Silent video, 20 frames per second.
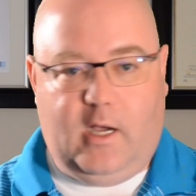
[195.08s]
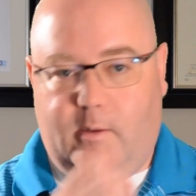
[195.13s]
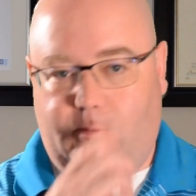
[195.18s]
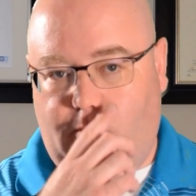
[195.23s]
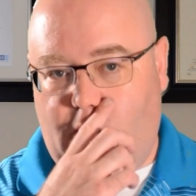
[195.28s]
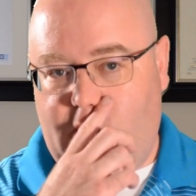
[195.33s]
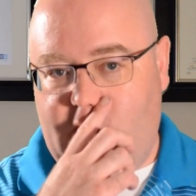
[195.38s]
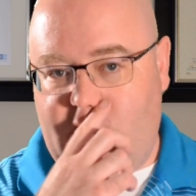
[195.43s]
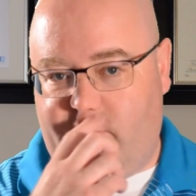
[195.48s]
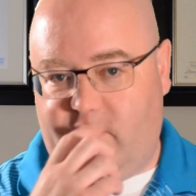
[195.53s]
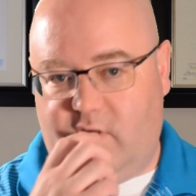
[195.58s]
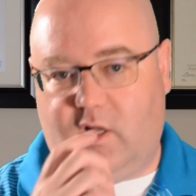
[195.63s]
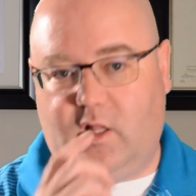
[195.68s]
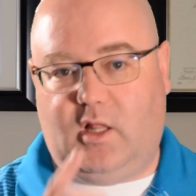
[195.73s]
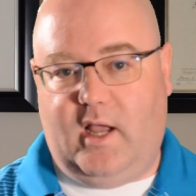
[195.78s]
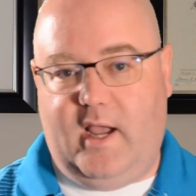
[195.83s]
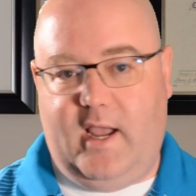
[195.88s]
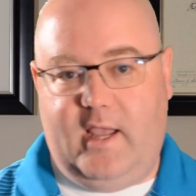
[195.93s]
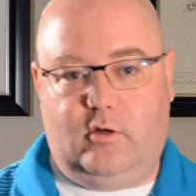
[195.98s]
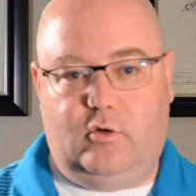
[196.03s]
We have a
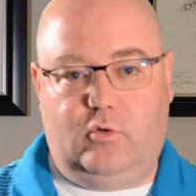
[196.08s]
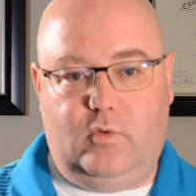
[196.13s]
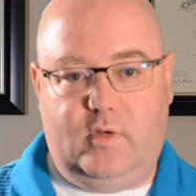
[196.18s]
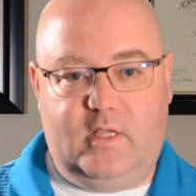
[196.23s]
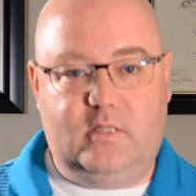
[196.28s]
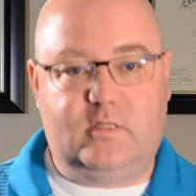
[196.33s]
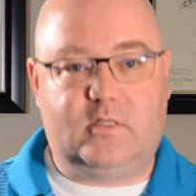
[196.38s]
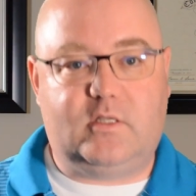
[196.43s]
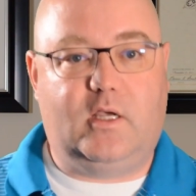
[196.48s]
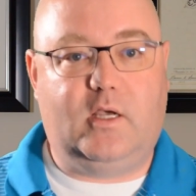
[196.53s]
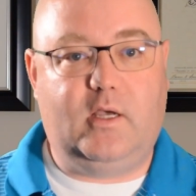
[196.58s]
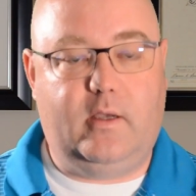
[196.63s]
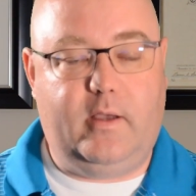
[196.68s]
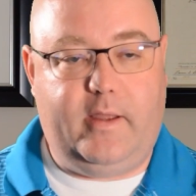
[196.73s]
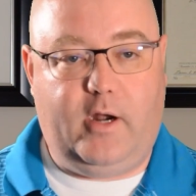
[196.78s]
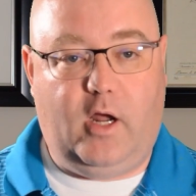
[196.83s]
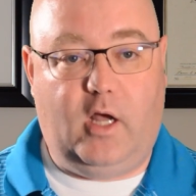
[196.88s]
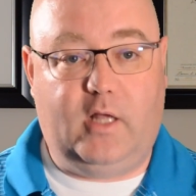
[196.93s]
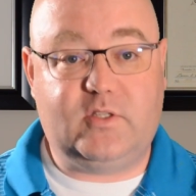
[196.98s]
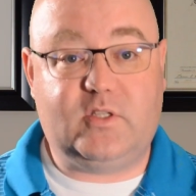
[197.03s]
client who needs
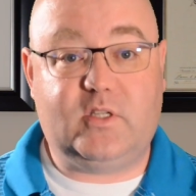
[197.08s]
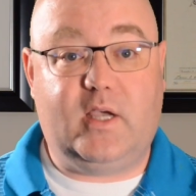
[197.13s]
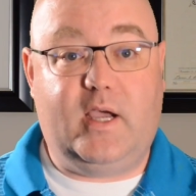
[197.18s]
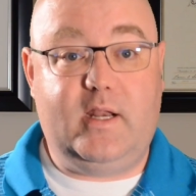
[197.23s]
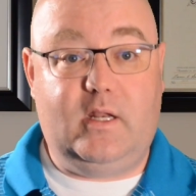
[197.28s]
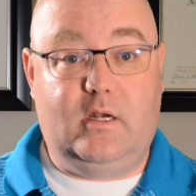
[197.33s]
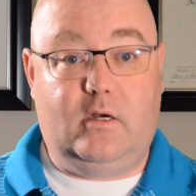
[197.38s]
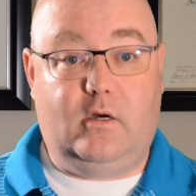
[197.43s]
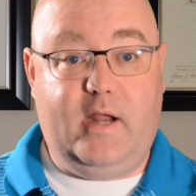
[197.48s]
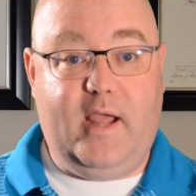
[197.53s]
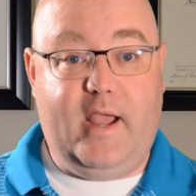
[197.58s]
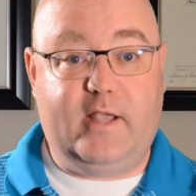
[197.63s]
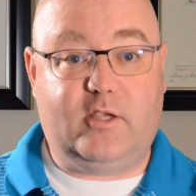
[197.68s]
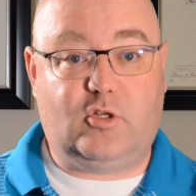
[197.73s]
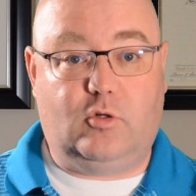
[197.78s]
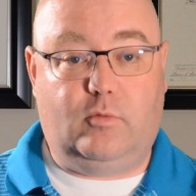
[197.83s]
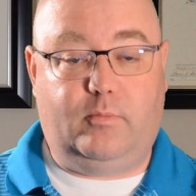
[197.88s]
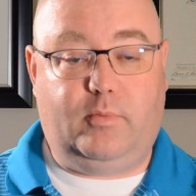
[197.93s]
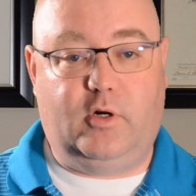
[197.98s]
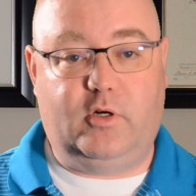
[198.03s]
an on-site
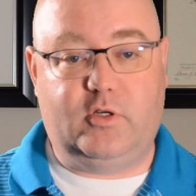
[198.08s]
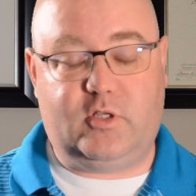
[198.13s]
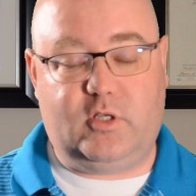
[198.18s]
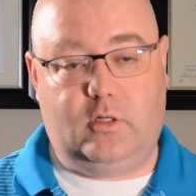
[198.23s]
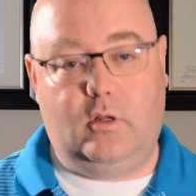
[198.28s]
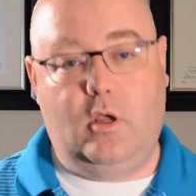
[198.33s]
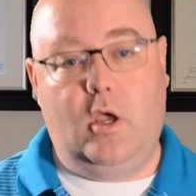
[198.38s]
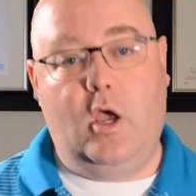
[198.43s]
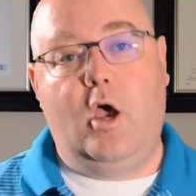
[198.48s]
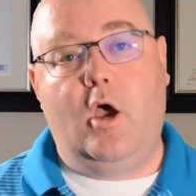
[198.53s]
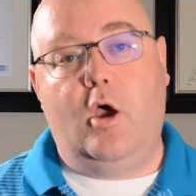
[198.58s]
international person.